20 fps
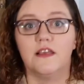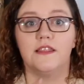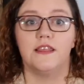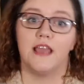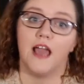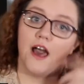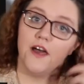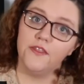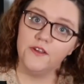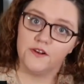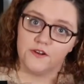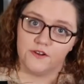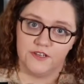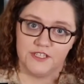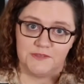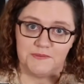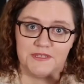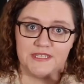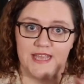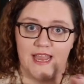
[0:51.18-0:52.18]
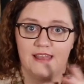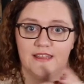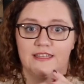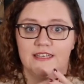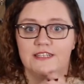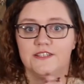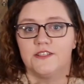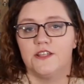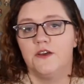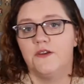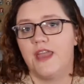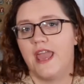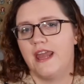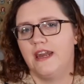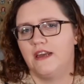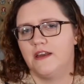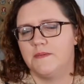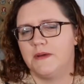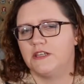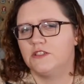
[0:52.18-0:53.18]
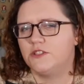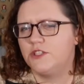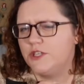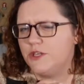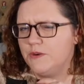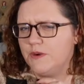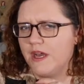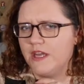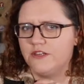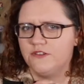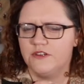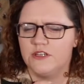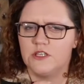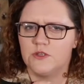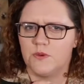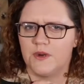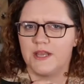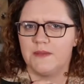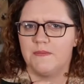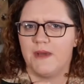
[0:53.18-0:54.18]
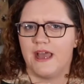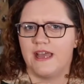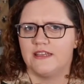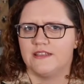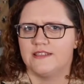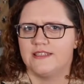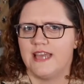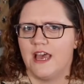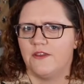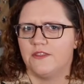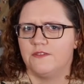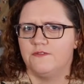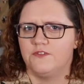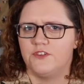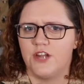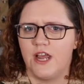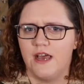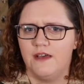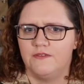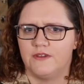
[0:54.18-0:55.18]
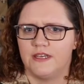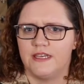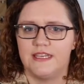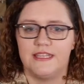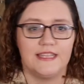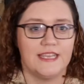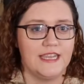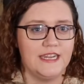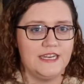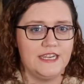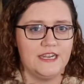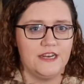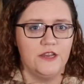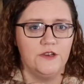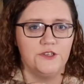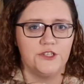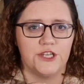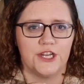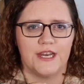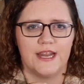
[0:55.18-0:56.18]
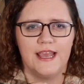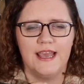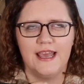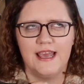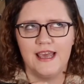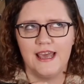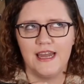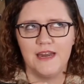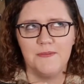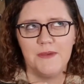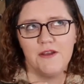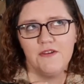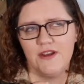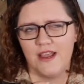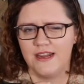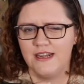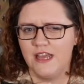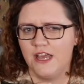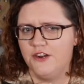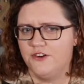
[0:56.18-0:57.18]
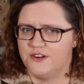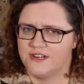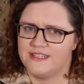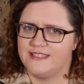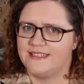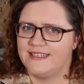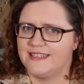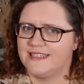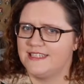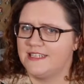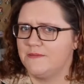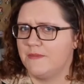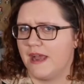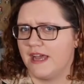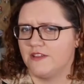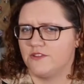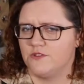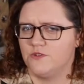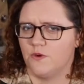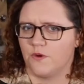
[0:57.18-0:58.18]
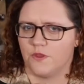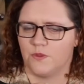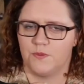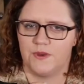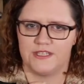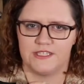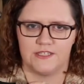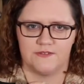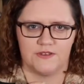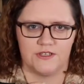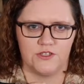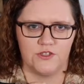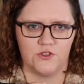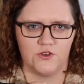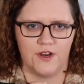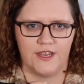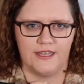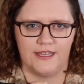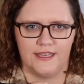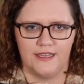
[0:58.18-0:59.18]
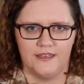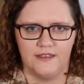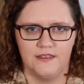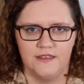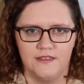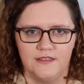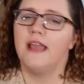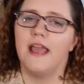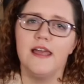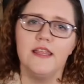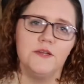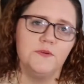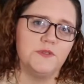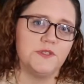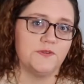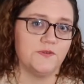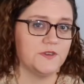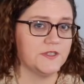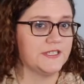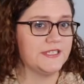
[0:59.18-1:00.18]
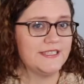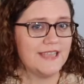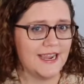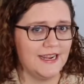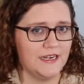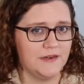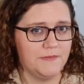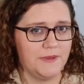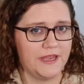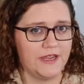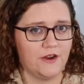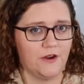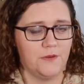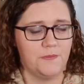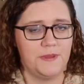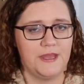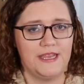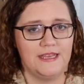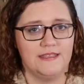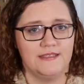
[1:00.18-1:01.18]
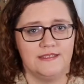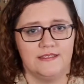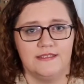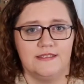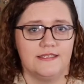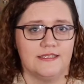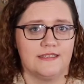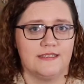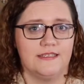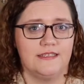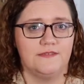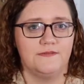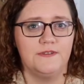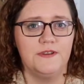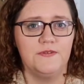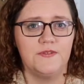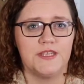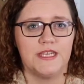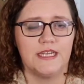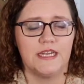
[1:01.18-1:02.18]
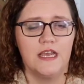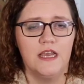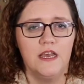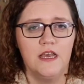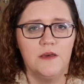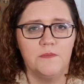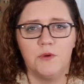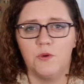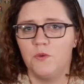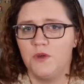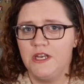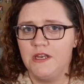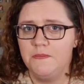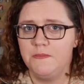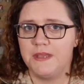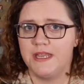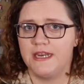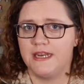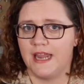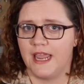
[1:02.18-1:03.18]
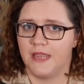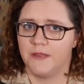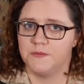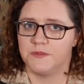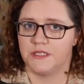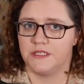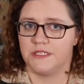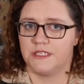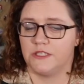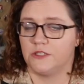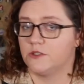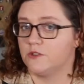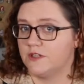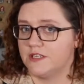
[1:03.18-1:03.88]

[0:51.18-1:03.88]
The other Christmas island is located about 220 miles south of Java in the Indian Ocean and about 960 miles northwest of Australia. The island was first sighted by Europeans in 1615, but wouldn't be named until